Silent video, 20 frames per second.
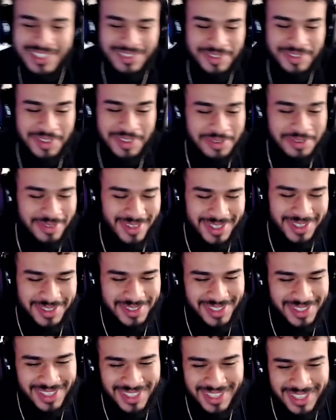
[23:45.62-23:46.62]
really funny that you
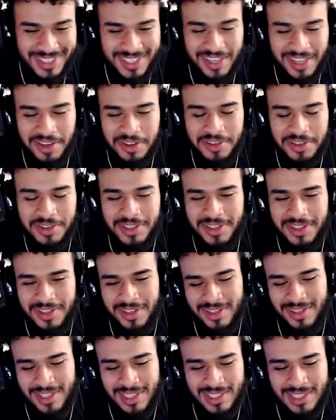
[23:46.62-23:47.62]
say that because I literally
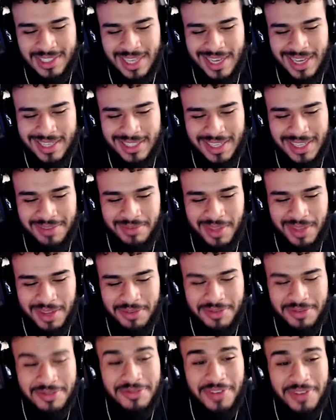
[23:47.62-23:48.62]
thought the exact same
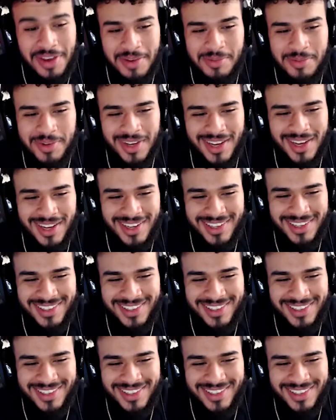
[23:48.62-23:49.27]
thing for Family Guy.